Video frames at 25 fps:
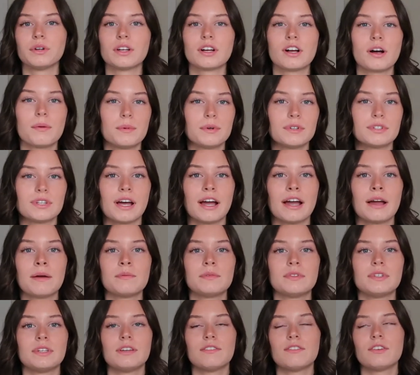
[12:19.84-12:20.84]
it a couple
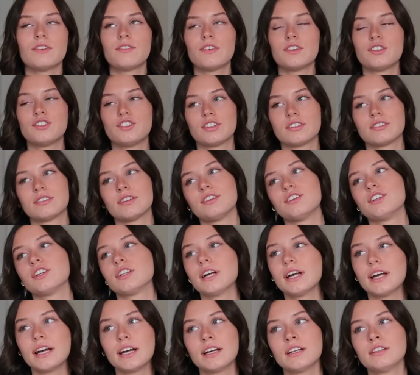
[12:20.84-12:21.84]
times, even if it's just in your
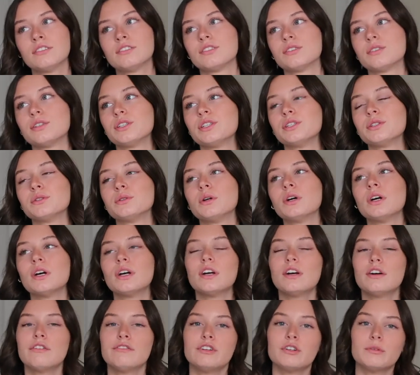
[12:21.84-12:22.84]
head, so you
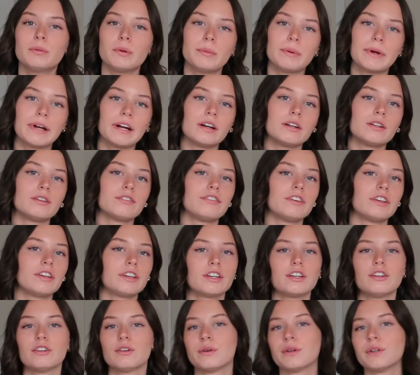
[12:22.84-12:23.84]
feel prepared, you feel
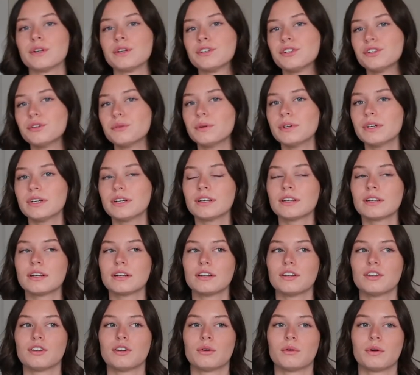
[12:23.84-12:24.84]
like you know what you're doing,
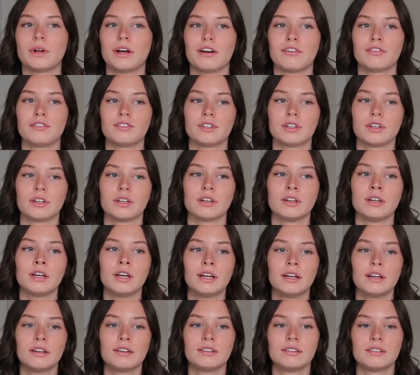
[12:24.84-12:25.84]
and you don't have to
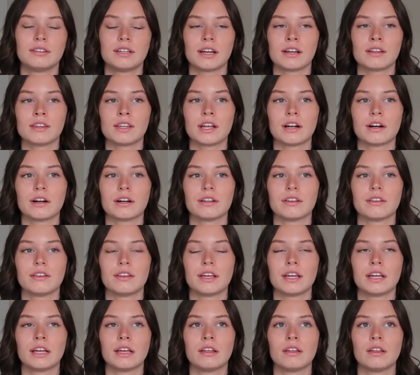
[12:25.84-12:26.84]
stand there and
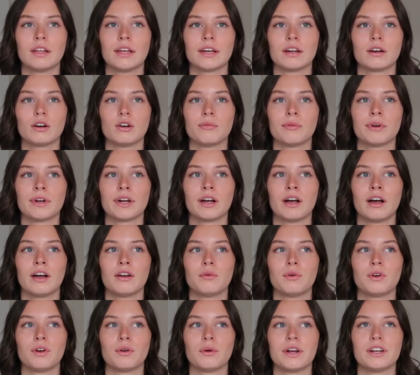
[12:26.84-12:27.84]
think like, oh my god,
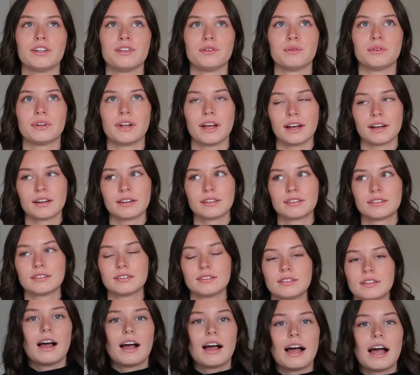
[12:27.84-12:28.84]
what do I do
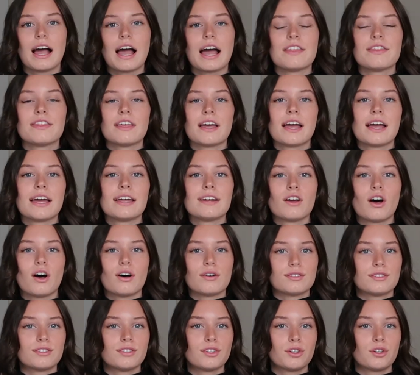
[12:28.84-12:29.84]
next? And then
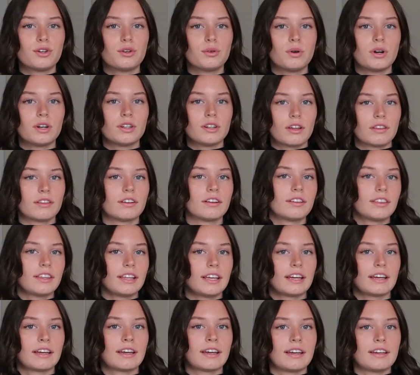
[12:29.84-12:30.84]
also another
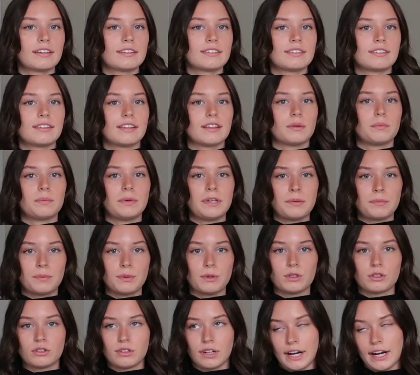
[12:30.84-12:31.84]
thing is the
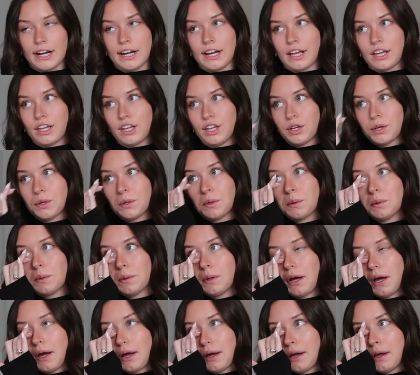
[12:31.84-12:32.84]
people grading
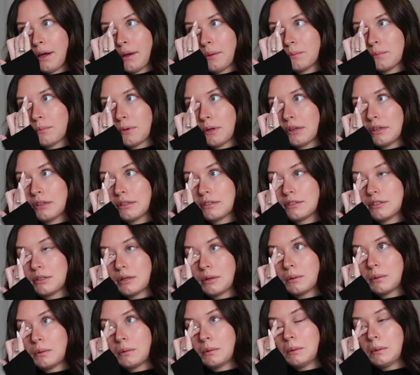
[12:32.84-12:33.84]
you.
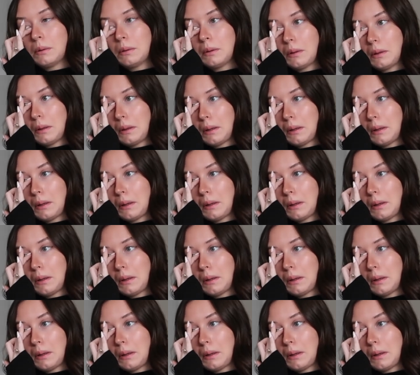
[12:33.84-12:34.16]
So